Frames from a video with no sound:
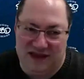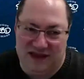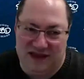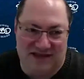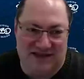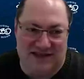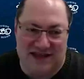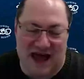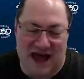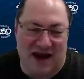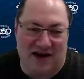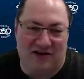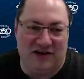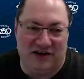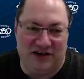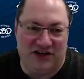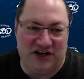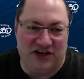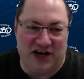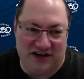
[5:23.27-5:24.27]
It's not
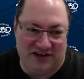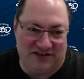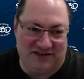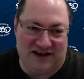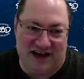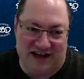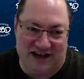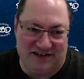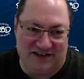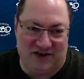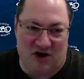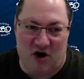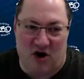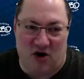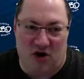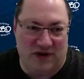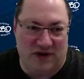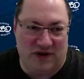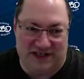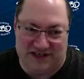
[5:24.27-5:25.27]
only changed a lot, it's
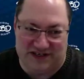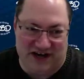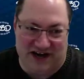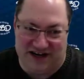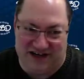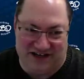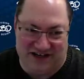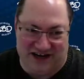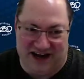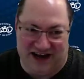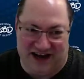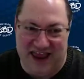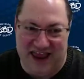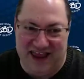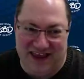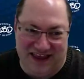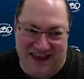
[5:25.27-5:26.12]
always changing.